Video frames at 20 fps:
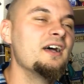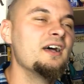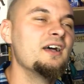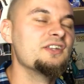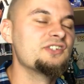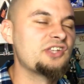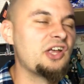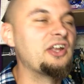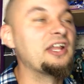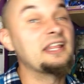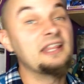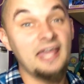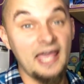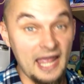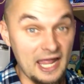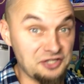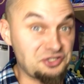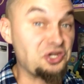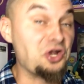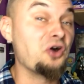Sonic the
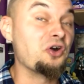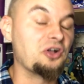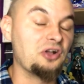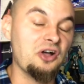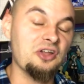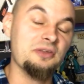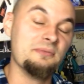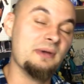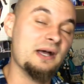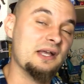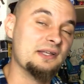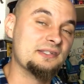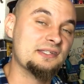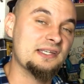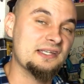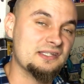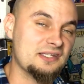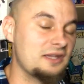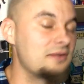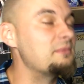Hedgehog on the Master
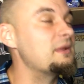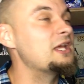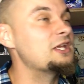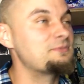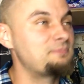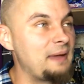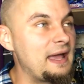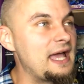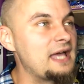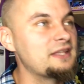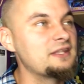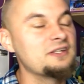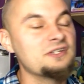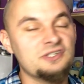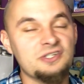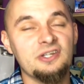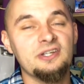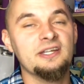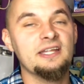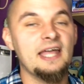System is better than
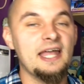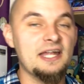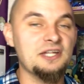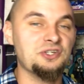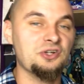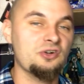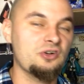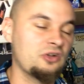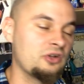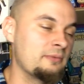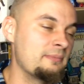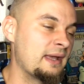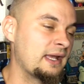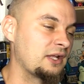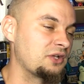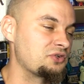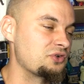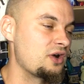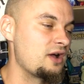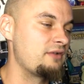Sonic the Hedgehog on the
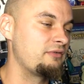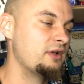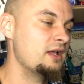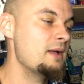Mega Drive.